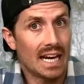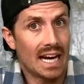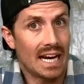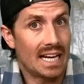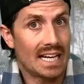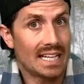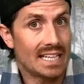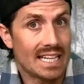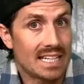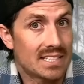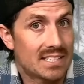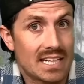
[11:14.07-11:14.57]

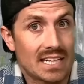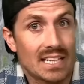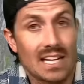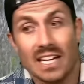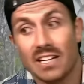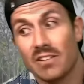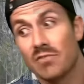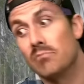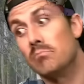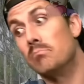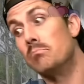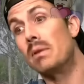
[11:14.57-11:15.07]
And I guess that
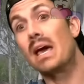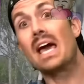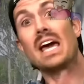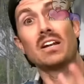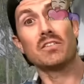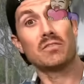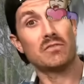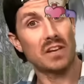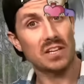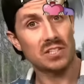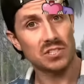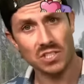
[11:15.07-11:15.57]
kind of
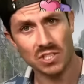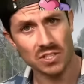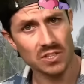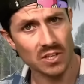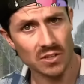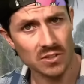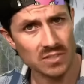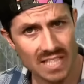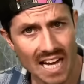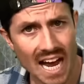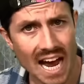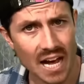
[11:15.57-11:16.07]
manifested
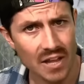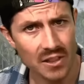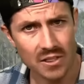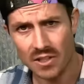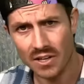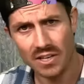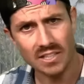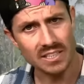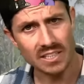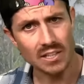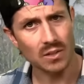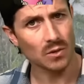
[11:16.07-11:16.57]
their
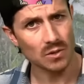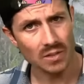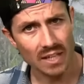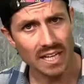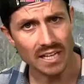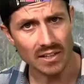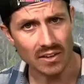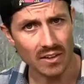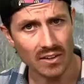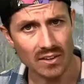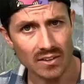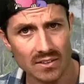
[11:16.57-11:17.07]
death a year
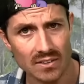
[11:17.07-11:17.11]
later.